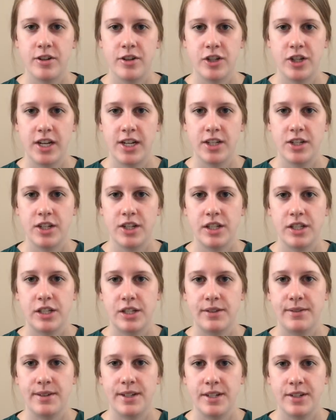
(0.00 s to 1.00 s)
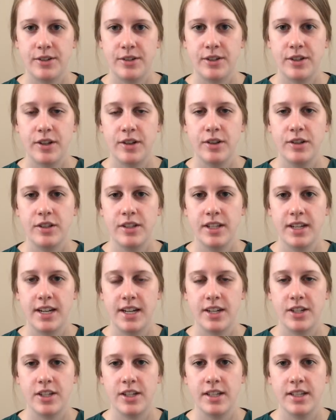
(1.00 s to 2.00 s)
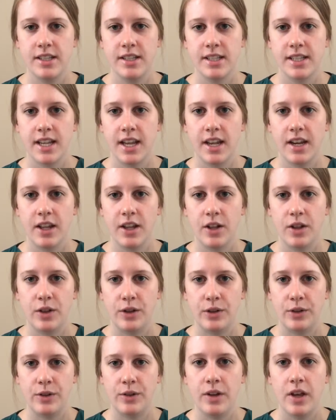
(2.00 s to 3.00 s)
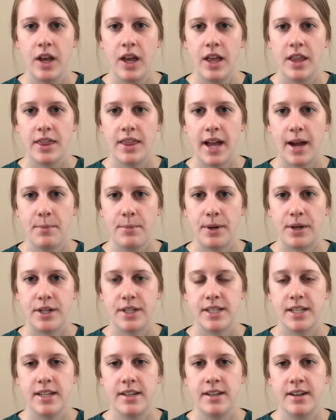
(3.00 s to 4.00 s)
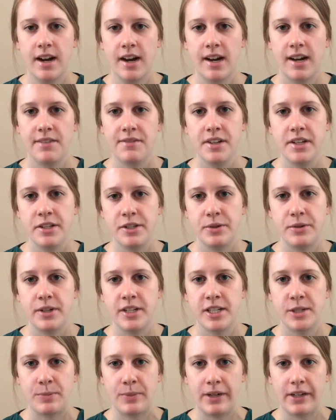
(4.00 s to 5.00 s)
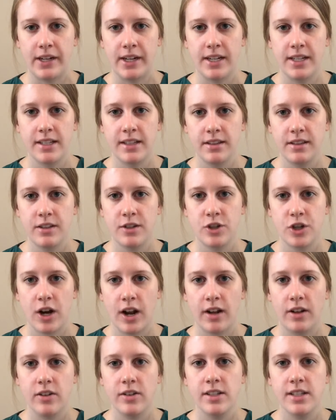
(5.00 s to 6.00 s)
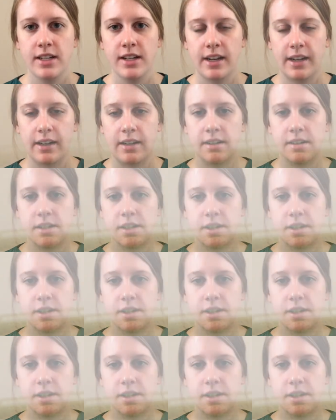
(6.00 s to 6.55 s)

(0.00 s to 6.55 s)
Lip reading: changes to reduce hallucinations can include that person not having to experience the trials and errors